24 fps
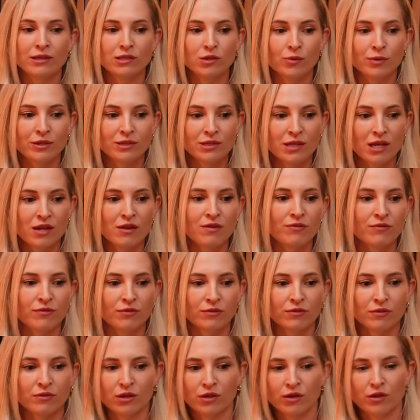So instead of,
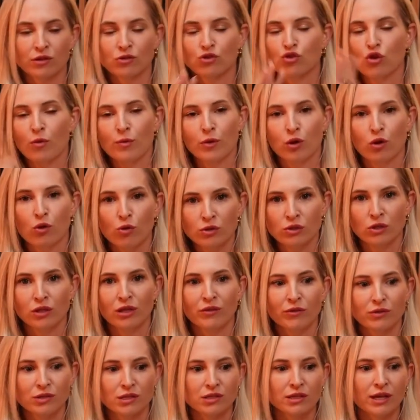drop your cortisol
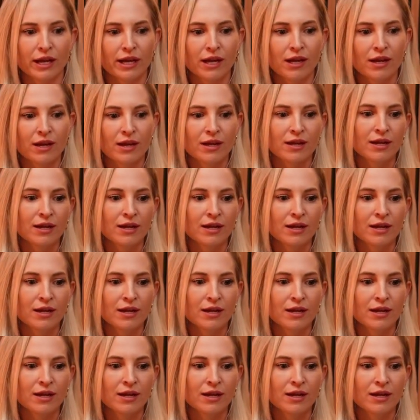levels, it's like